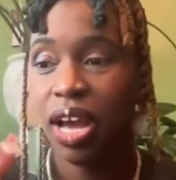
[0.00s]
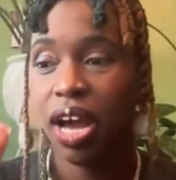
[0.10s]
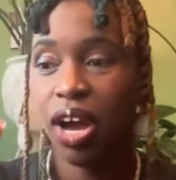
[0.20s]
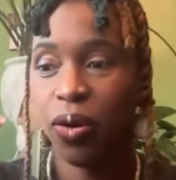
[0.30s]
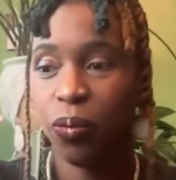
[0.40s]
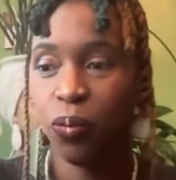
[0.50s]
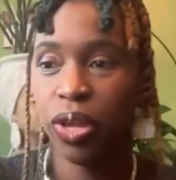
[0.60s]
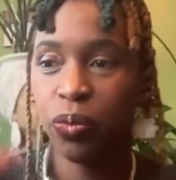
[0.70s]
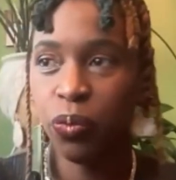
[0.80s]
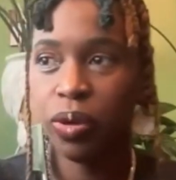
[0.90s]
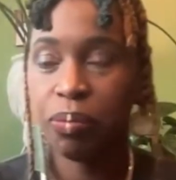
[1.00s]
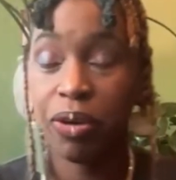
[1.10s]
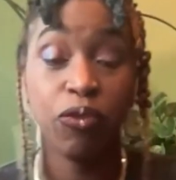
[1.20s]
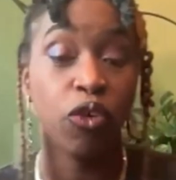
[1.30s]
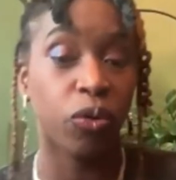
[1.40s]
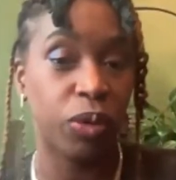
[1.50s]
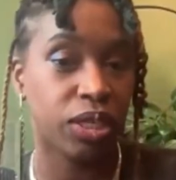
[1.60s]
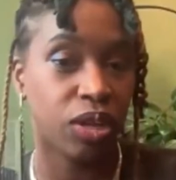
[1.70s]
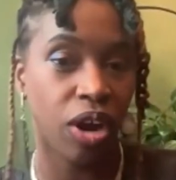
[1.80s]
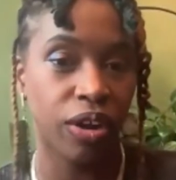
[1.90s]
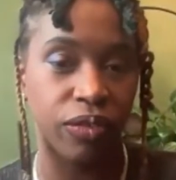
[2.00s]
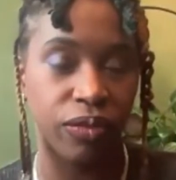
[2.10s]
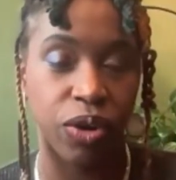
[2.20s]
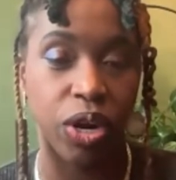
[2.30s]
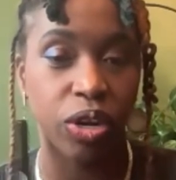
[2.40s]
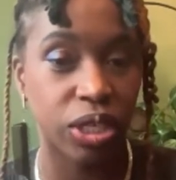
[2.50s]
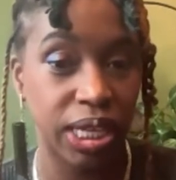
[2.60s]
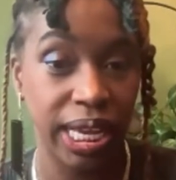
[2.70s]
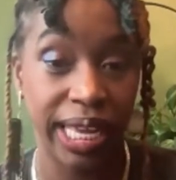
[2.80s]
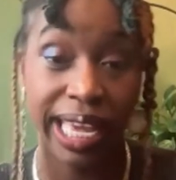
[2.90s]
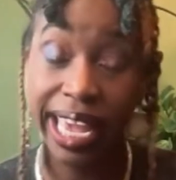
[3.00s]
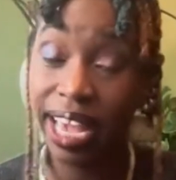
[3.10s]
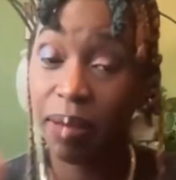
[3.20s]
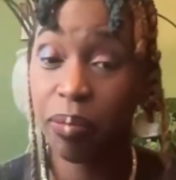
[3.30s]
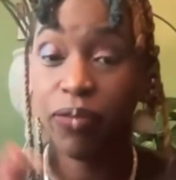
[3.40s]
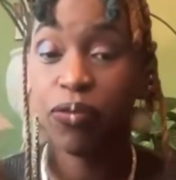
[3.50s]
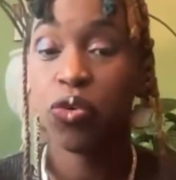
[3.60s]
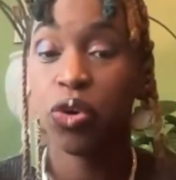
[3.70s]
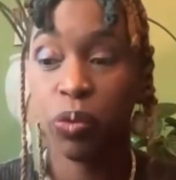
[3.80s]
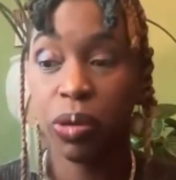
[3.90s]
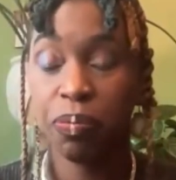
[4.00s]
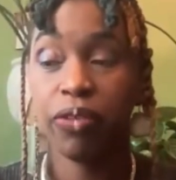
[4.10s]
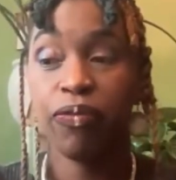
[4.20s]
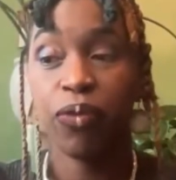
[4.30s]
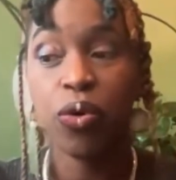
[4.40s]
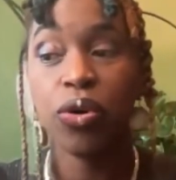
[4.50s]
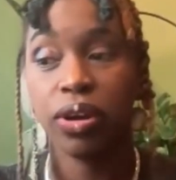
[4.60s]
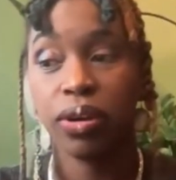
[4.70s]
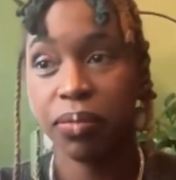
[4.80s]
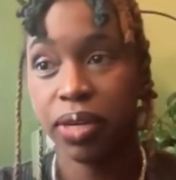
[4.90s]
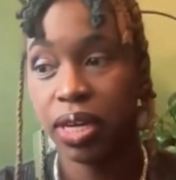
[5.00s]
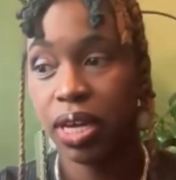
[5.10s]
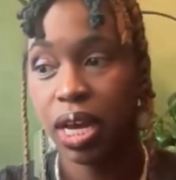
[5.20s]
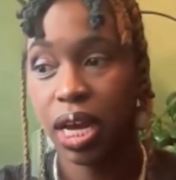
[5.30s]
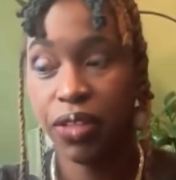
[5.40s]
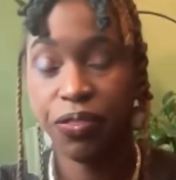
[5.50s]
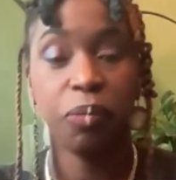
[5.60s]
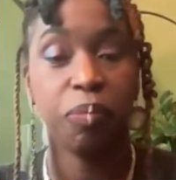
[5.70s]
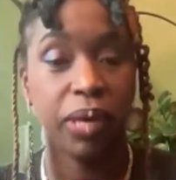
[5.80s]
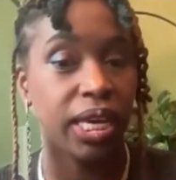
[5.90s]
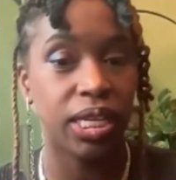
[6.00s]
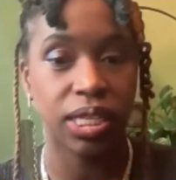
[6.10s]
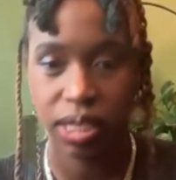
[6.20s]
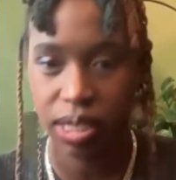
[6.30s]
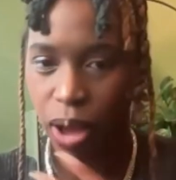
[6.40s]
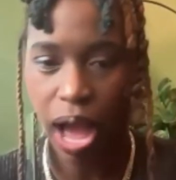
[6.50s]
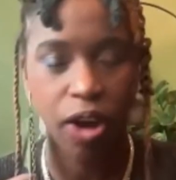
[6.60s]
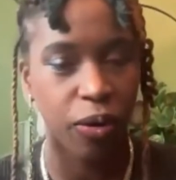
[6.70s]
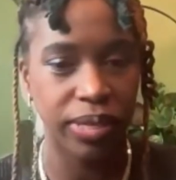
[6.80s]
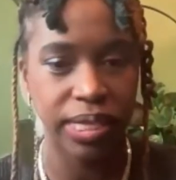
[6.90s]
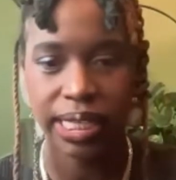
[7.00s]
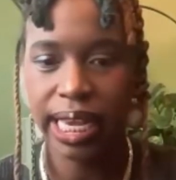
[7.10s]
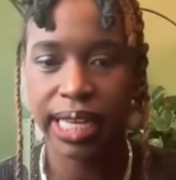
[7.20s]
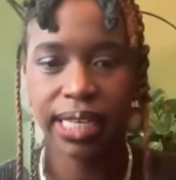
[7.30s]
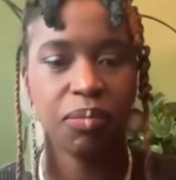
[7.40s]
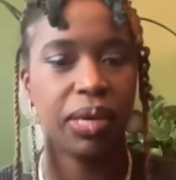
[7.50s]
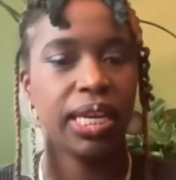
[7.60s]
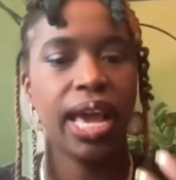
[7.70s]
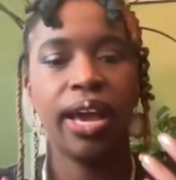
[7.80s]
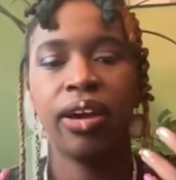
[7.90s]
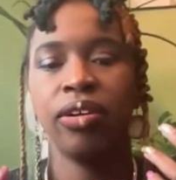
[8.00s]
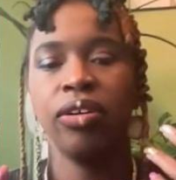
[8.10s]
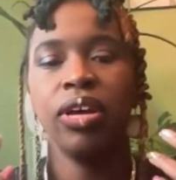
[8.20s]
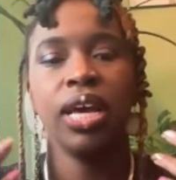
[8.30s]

when we before we start rehearsing and before we perform the piece. I always say take a deep inhale,